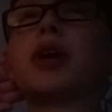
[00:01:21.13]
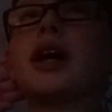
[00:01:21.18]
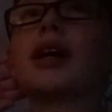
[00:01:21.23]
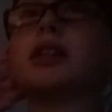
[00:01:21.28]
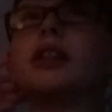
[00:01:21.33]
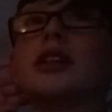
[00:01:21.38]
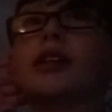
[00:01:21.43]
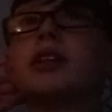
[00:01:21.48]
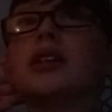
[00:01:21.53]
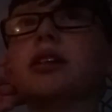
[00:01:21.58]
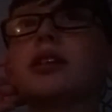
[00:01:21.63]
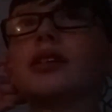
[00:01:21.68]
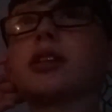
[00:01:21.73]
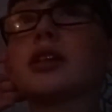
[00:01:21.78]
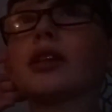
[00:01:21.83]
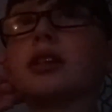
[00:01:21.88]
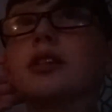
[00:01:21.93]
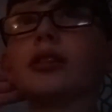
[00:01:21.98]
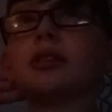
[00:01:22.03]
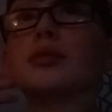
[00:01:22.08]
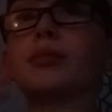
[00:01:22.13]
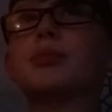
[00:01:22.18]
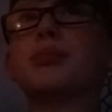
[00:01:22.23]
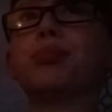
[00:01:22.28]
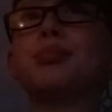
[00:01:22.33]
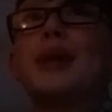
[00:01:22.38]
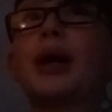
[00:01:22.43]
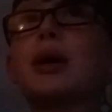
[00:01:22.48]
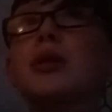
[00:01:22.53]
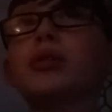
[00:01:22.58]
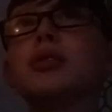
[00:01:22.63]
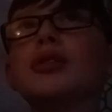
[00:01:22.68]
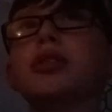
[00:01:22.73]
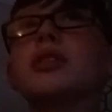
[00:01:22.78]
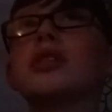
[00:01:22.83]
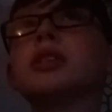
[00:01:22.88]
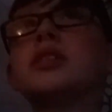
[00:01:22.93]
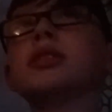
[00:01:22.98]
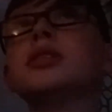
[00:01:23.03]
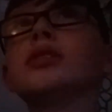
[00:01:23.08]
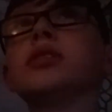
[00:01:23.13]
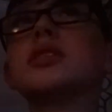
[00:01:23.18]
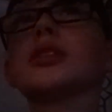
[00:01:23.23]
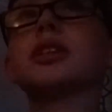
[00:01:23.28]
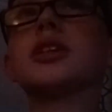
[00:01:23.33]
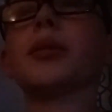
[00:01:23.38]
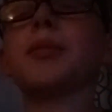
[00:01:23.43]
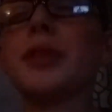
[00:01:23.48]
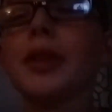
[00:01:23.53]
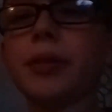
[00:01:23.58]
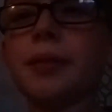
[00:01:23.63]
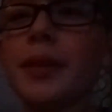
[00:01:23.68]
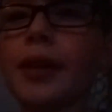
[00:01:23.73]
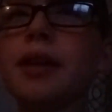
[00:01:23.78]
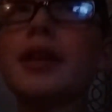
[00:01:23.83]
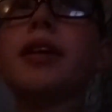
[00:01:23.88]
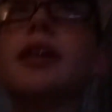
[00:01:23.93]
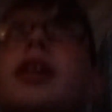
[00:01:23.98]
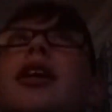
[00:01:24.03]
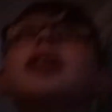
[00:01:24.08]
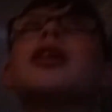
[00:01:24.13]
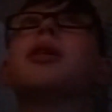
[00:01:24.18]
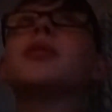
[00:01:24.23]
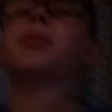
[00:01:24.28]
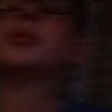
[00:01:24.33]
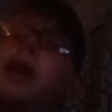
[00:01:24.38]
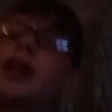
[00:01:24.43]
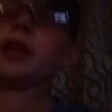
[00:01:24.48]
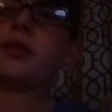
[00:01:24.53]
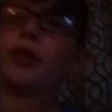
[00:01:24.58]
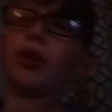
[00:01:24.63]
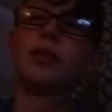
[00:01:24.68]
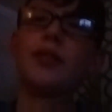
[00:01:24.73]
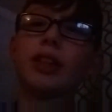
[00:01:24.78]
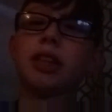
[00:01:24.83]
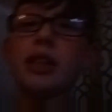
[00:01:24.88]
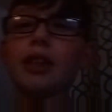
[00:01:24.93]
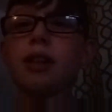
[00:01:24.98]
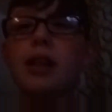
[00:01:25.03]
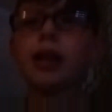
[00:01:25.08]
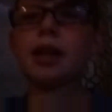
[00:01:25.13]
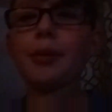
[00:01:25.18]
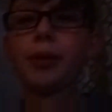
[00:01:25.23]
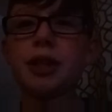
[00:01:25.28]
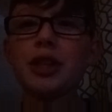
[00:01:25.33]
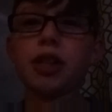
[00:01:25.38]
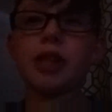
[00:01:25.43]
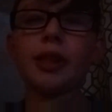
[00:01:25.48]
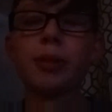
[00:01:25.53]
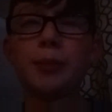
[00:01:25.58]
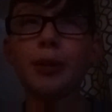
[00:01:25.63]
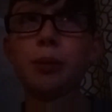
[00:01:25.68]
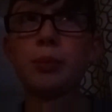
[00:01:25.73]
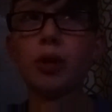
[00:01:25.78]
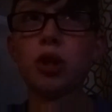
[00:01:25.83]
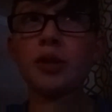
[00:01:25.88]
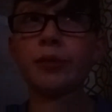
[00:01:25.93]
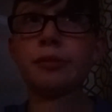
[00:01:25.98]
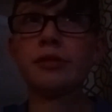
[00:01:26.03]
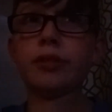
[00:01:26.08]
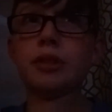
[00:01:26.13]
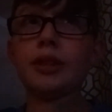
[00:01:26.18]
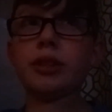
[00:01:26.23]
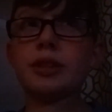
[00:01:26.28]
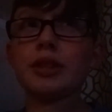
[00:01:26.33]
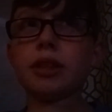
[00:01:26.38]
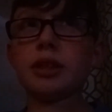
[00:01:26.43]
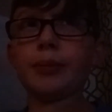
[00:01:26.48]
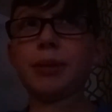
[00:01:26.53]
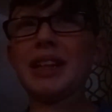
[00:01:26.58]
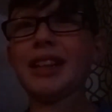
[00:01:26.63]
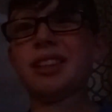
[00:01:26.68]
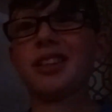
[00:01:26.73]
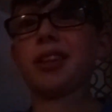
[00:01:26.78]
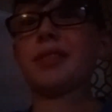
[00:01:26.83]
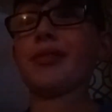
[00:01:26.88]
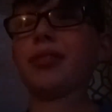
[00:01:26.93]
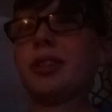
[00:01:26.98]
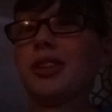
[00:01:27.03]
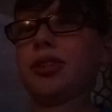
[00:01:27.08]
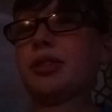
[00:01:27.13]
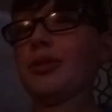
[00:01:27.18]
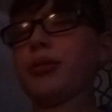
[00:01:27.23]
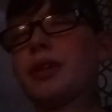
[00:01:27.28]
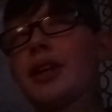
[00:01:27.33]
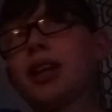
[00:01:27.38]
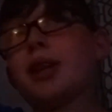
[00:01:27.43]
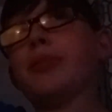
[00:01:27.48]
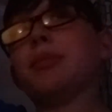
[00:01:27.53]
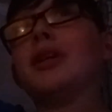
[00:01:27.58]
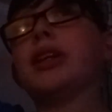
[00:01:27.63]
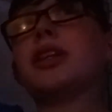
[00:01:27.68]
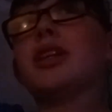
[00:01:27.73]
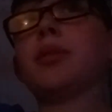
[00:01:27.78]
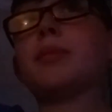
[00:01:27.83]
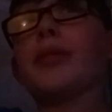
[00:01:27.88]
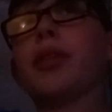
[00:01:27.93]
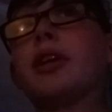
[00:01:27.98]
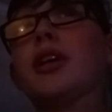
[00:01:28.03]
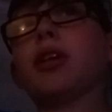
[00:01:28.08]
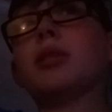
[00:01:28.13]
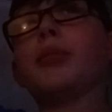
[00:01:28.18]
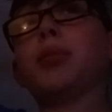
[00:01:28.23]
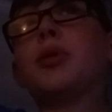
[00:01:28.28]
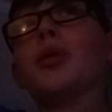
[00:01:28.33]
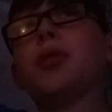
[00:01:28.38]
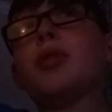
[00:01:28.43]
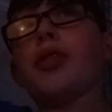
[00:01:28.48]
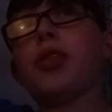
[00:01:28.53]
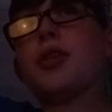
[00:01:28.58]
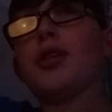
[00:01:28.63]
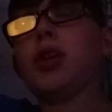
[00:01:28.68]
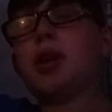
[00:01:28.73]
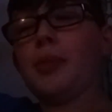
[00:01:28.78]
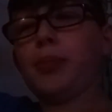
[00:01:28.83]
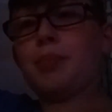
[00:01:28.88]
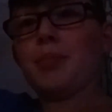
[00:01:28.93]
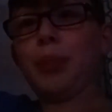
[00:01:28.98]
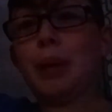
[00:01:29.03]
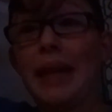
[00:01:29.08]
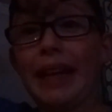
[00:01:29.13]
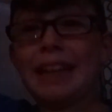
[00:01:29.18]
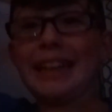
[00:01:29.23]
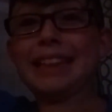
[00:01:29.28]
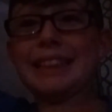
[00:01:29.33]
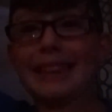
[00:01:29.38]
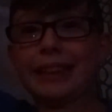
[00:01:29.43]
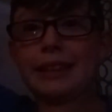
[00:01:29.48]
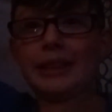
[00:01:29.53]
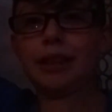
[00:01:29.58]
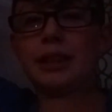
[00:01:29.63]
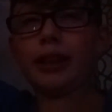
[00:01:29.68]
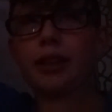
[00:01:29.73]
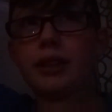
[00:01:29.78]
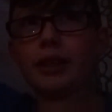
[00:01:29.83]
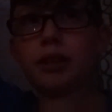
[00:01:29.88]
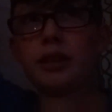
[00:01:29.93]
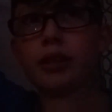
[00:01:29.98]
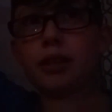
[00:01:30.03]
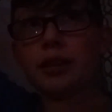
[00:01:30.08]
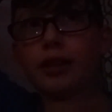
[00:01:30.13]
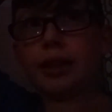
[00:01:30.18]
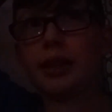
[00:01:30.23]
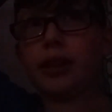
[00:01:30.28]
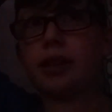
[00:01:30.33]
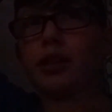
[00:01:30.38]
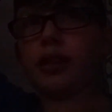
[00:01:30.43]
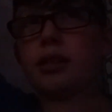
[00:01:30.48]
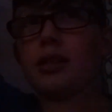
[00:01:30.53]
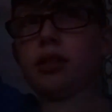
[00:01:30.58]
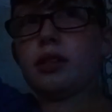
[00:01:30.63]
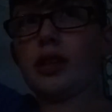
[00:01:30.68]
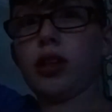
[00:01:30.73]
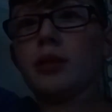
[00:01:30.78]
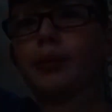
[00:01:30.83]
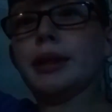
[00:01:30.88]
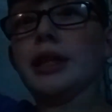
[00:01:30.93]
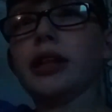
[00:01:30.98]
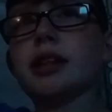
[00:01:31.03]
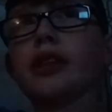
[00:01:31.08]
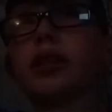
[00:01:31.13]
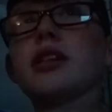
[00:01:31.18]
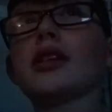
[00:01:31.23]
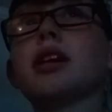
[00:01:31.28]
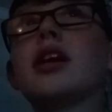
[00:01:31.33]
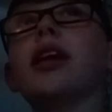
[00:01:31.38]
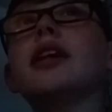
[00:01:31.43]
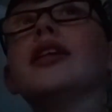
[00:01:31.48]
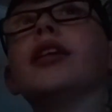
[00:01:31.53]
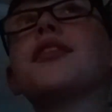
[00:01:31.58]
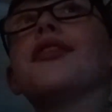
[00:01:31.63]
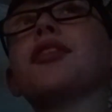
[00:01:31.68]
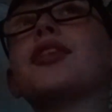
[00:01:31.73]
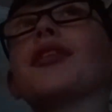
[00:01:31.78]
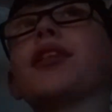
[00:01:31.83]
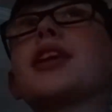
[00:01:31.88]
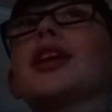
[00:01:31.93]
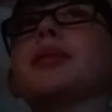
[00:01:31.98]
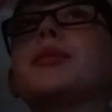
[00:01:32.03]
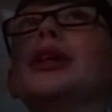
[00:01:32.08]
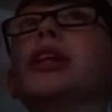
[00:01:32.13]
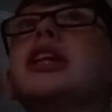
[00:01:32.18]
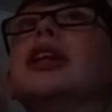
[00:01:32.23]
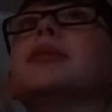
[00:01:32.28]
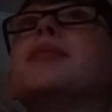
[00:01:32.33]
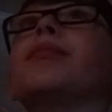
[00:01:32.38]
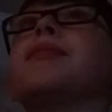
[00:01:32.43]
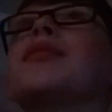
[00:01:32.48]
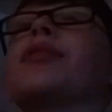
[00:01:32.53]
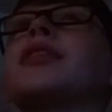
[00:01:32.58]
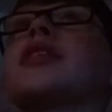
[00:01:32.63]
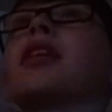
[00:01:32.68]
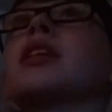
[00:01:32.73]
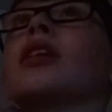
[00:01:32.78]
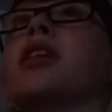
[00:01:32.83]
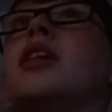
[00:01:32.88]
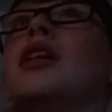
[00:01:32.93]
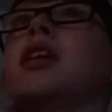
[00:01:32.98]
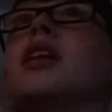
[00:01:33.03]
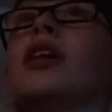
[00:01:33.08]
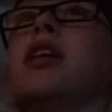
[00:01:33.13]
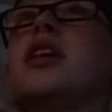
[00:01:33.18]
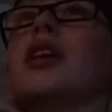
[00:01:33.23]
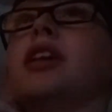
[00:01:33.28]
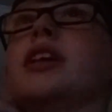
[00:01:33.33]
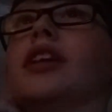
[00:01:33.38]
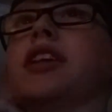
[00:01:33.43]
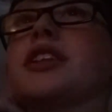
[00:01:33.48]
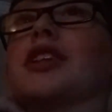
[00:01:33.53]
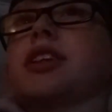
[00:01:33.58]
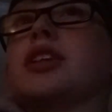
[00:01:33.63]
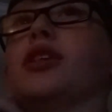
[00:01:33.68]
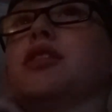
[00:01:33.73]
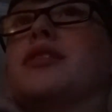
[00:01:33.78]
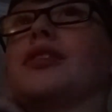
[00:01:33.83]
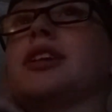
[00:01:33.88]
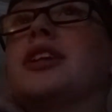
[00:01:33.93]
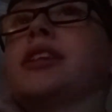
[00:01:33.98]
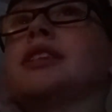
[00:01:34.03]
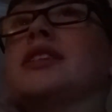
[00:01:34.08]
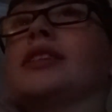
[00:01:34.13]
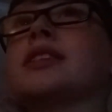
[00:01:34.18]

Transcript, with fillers: Island. It's like a mountain or something. But yeah, if you haven't seen the Cloudy with a Chance of Meatballs movies, um, I definitely do recommend them. They're both amazing, like amazing. I definitely recommend them. Is it over?